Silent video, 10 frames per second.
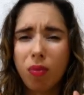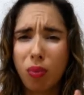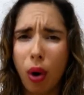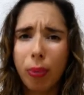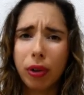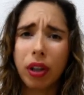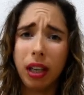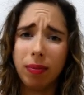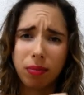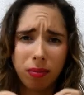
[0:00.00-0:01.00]

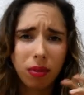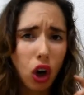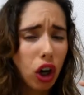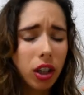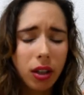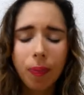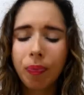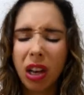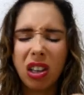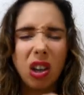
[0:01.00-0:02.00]
properly cooked and